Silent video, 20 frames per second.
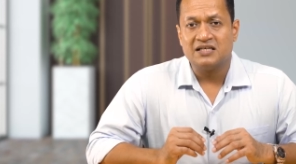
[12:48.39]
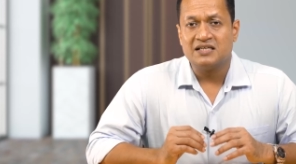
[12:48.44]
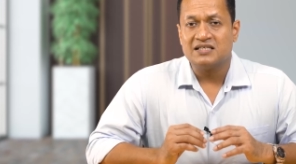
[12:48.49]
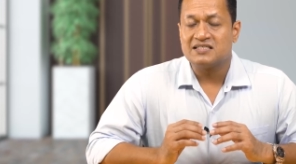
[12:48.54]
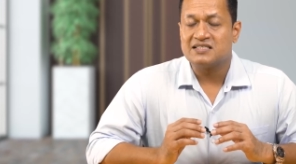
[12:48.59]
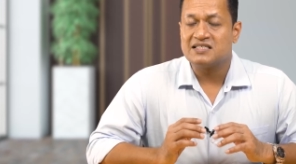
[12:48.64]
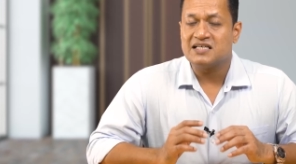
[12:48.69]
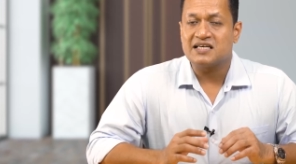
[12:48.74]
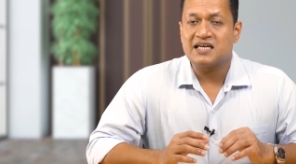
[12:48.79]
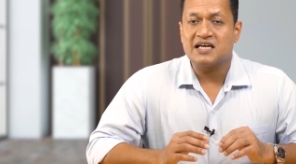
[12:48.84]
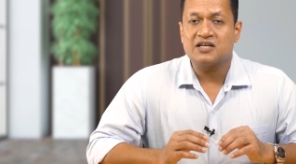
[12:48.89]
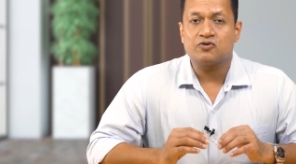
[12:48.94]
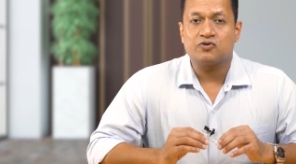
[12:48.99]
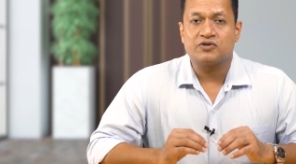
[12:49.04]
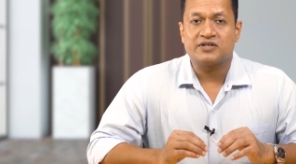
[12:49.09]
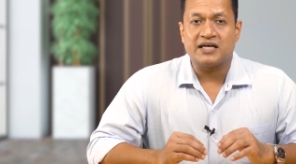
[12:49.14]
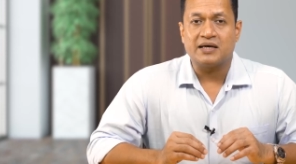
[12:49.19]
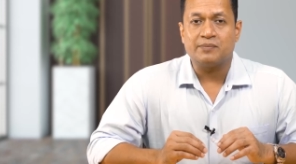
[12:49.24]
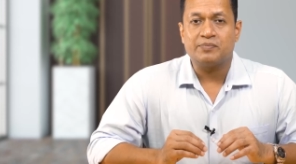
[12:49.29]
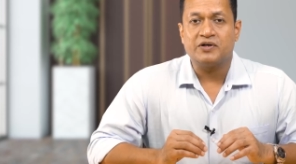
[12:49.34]
seeking to
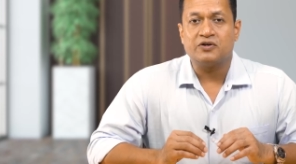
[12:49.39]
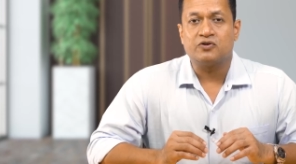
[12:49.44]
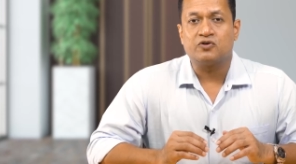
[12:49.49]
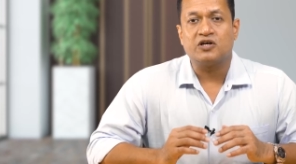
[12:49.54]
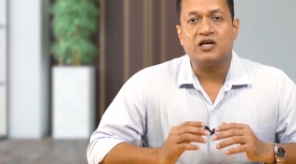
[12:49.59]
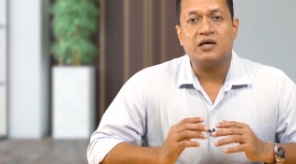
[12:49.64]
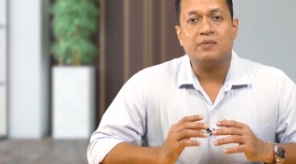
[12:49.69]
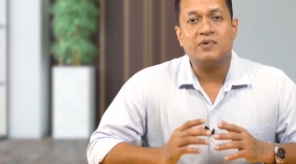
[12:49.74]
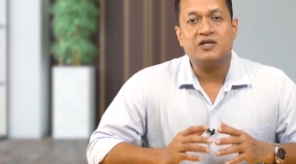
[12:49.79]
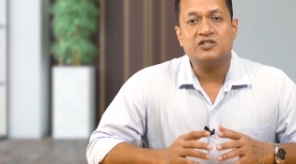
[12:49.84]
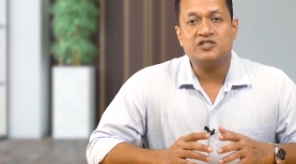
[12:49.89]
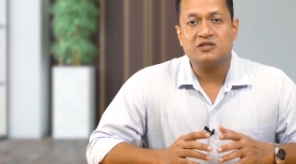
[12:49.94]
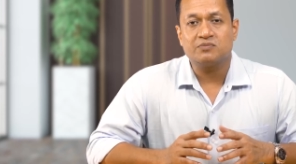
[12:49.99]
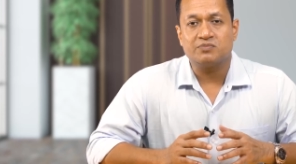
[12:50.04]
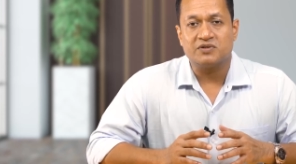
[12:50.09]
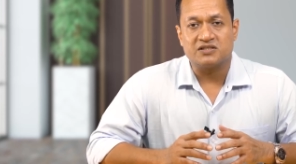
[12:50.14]
tap into emerging